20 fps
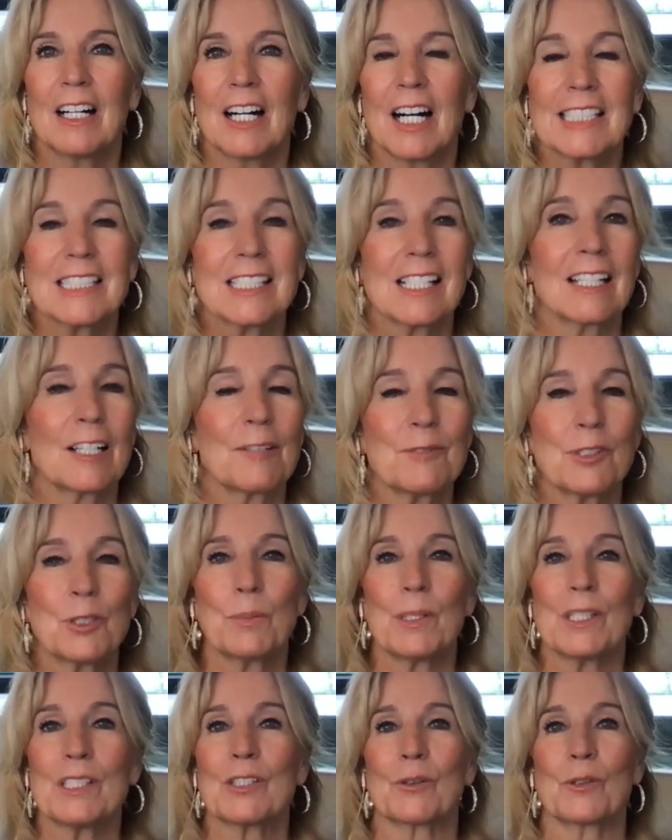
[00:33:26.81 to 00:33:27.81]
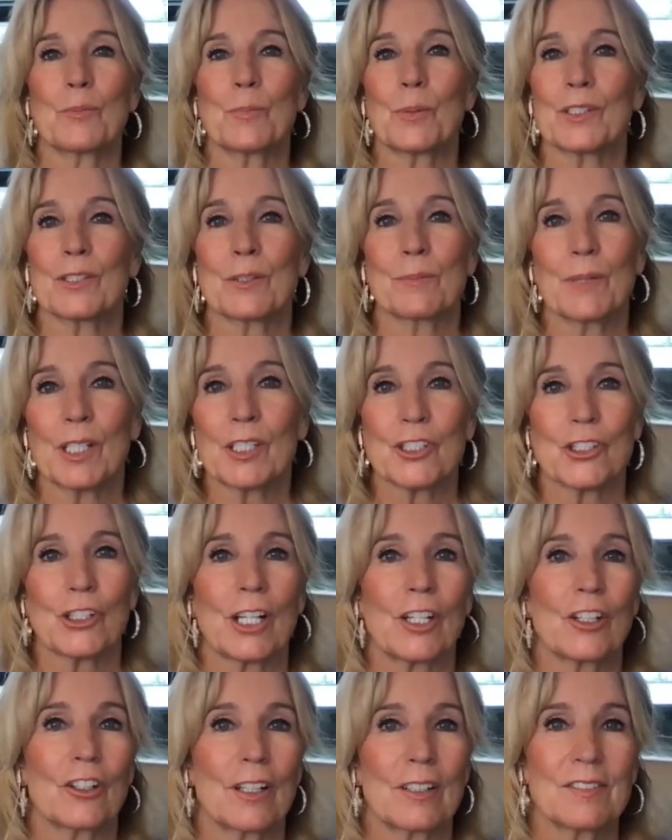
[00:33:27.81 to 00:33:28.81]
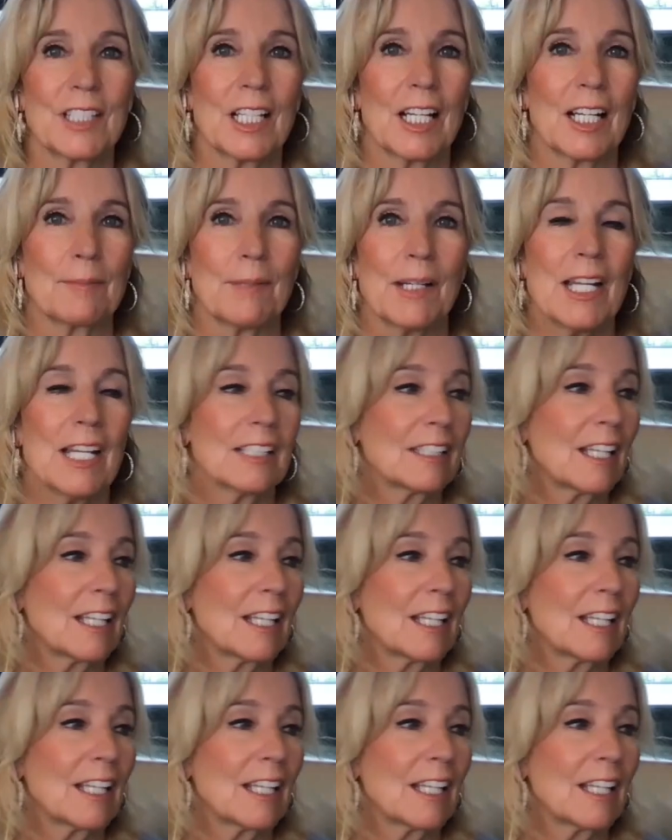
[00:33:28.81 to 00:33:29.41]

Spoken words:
I said, I'm too busy with prison ministry. I don't have time.